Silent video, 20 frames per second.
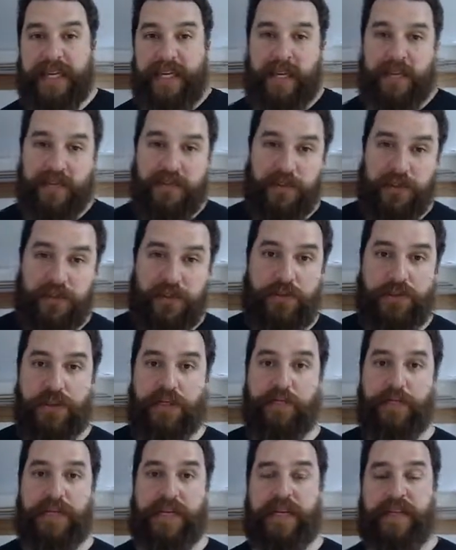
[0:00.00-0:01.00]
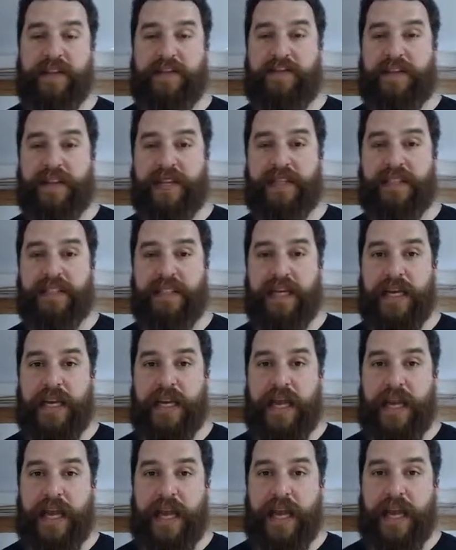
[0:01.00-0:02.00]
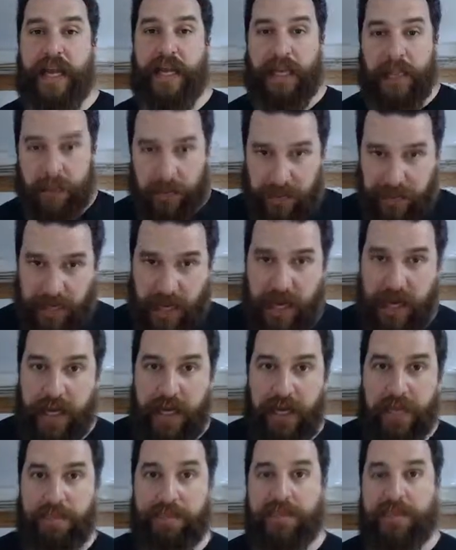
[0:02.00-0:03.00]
that if you shoot somebody in the face, he will die.